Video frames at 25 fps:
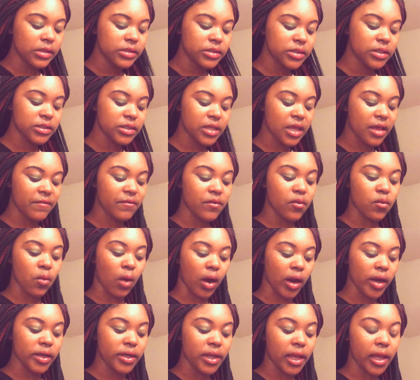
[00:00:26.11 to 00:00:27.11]
since i haven't
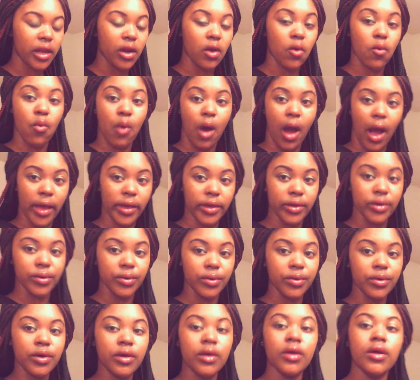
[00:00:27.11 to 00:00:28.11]
worked in a
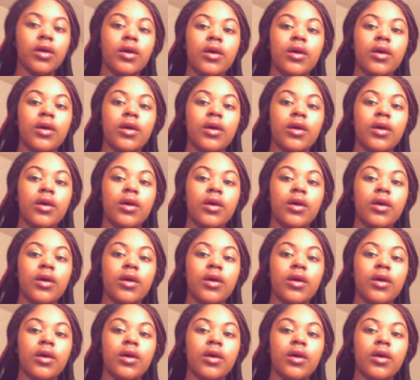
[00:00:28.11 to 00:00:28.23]
while